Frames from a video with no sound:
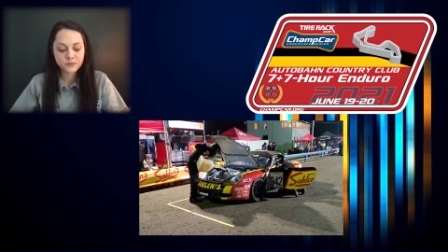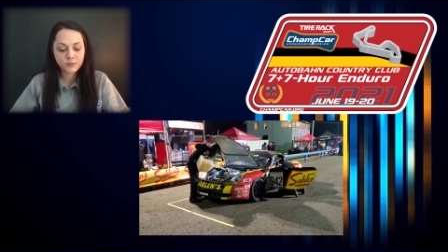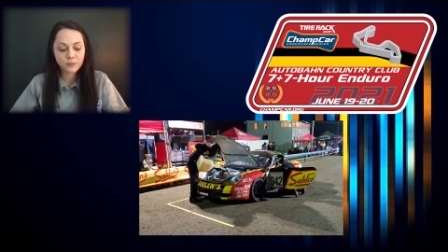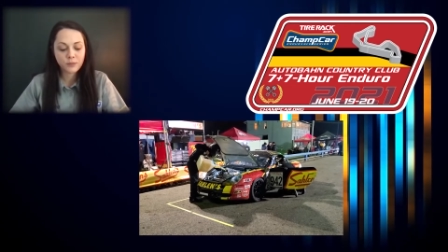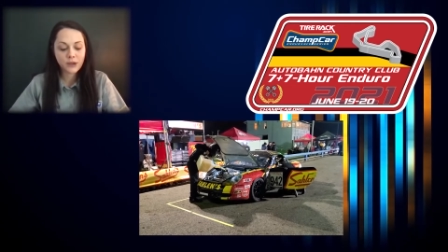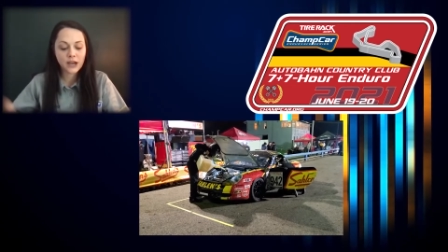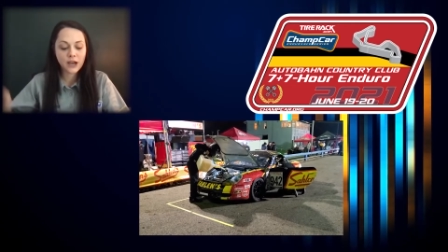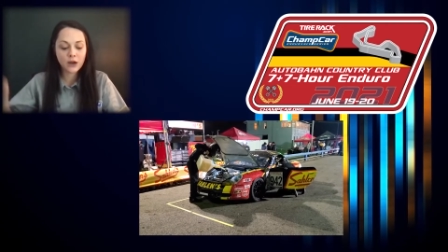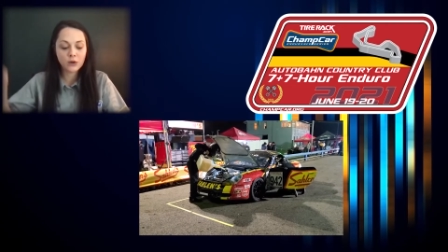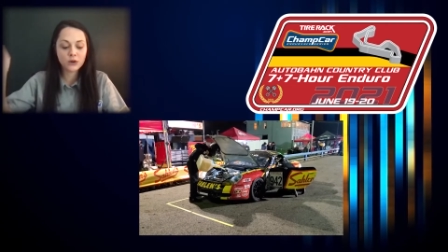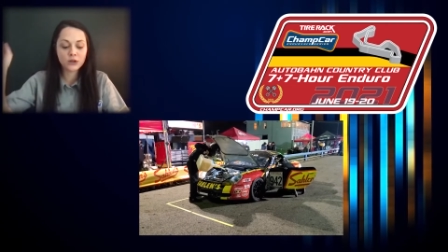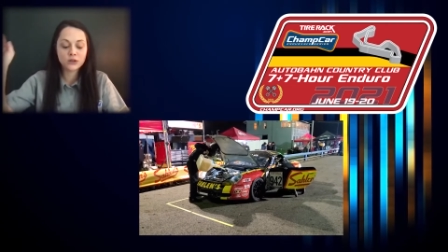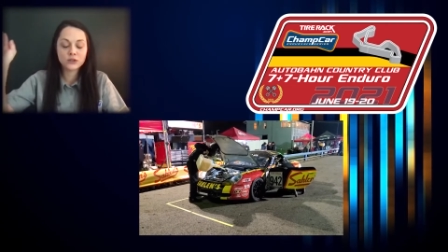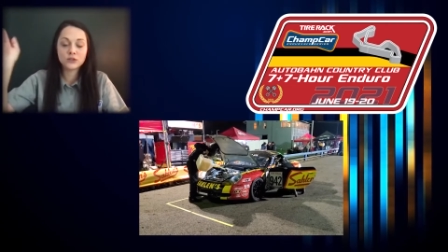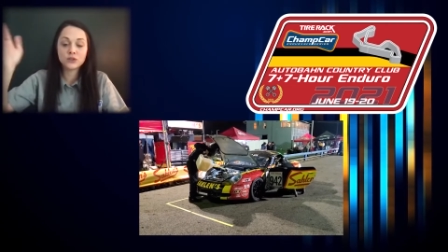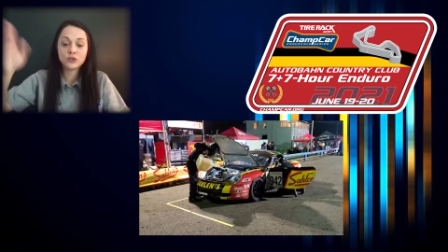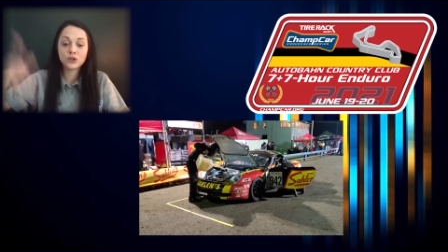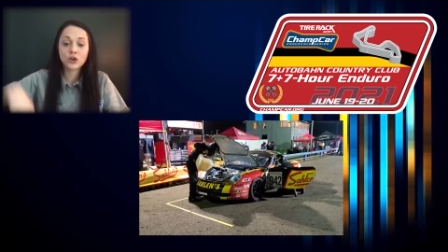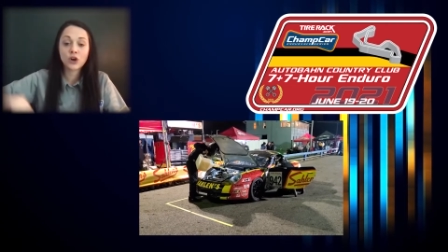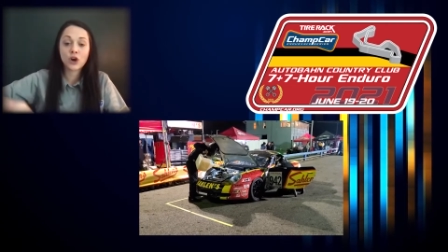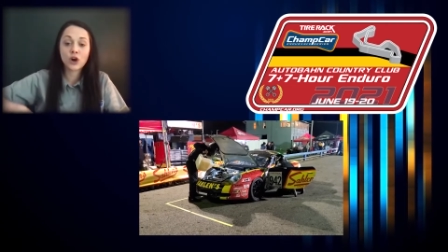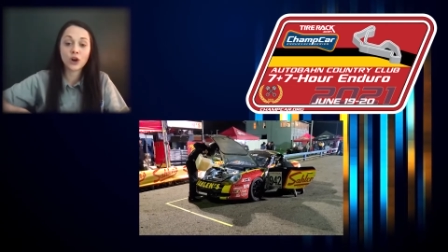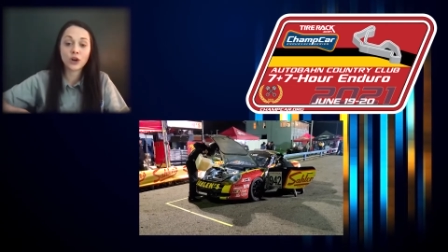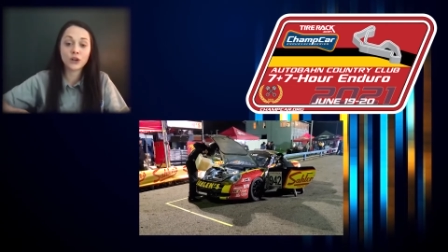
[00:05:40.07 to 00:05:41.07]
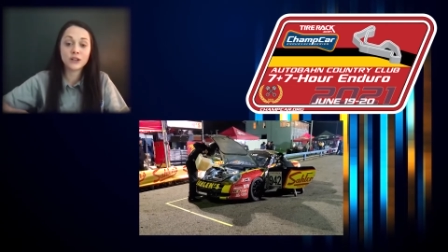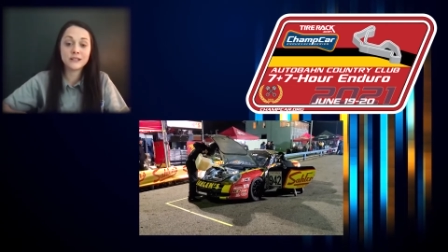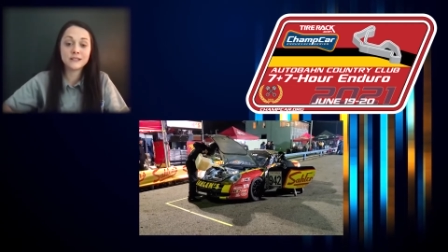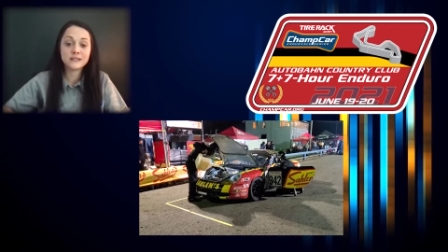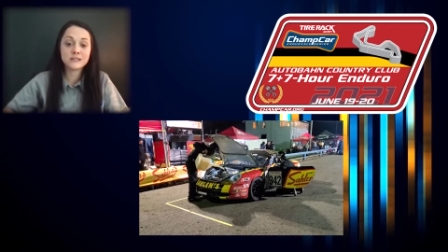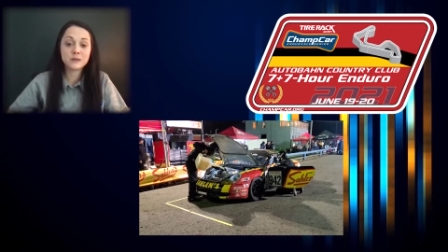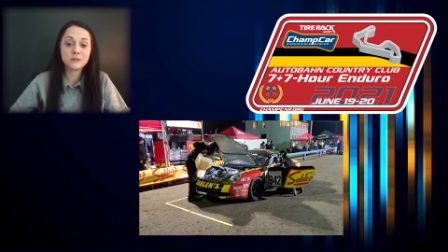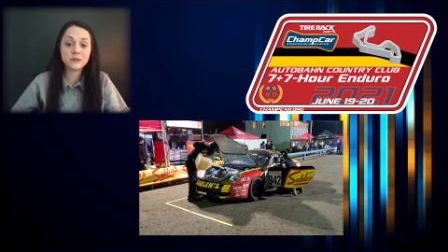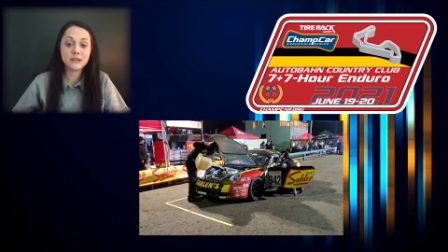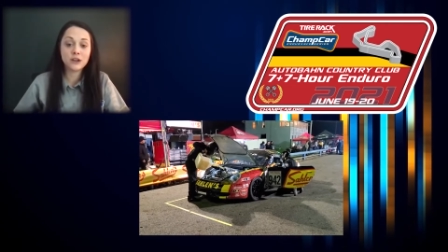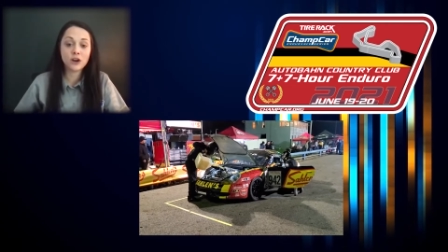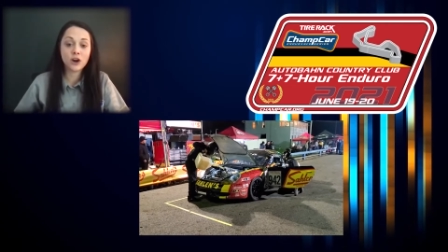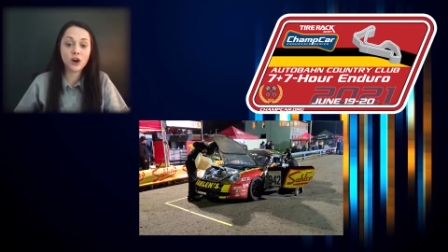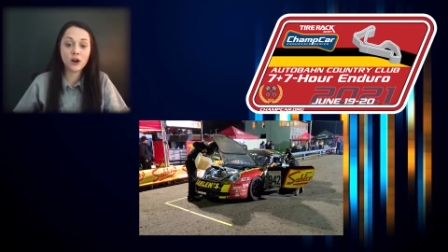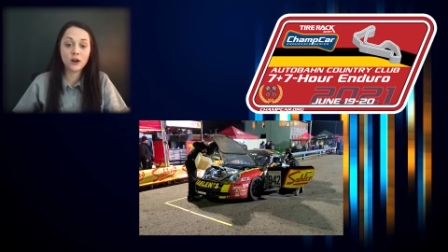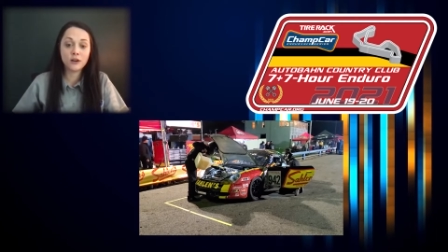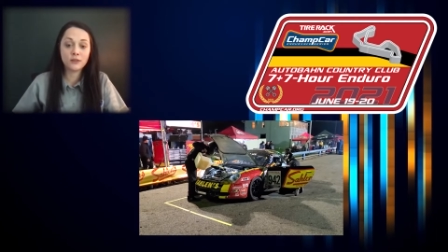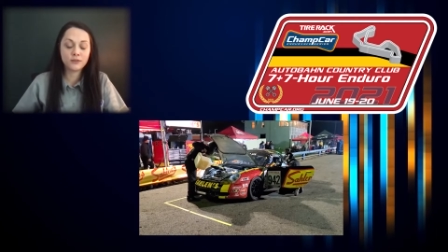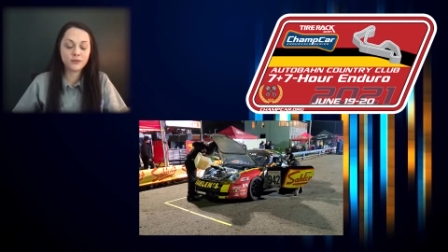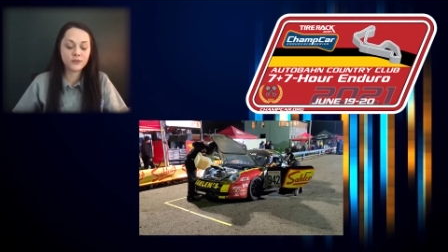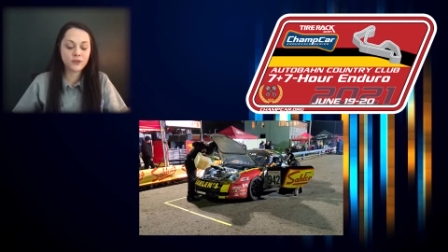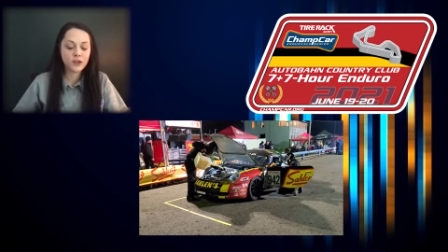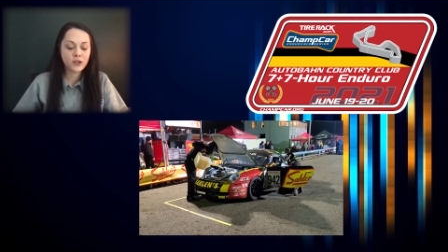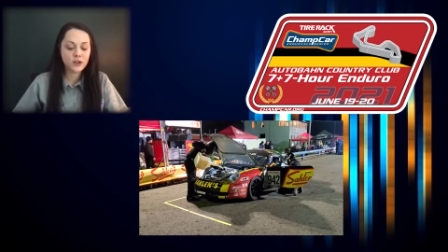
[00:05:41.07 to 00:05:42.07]
Power to the car needs to be
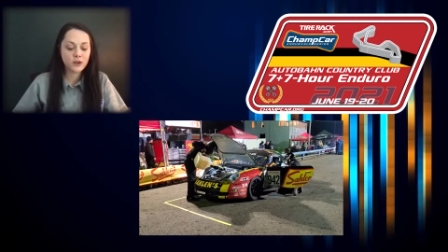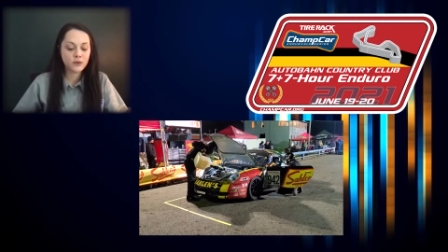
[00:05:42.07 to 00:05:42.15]
off.